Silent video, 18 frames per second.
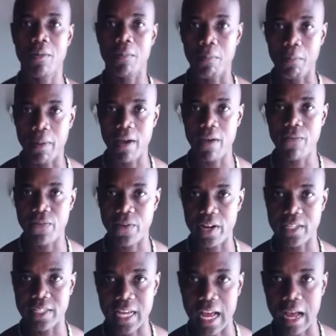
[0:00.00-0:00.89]
my
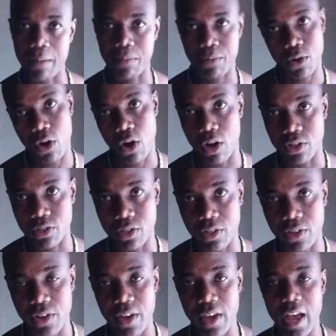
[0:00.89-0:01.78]
fitness app
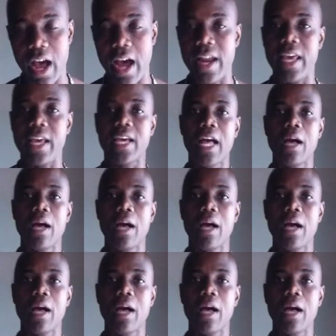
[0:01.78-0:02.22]
cost. And it